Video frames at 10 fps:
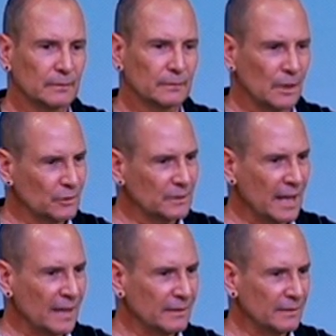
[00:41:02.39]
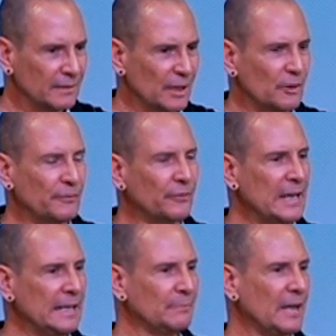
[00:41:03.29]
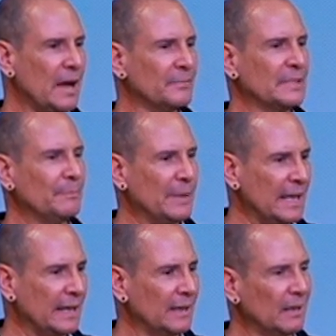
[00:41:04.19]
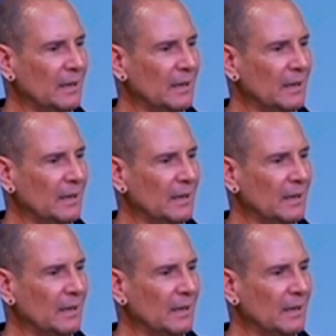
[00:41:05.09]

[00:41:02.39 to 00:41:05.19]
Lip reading: You understand? That your freedom comes in being,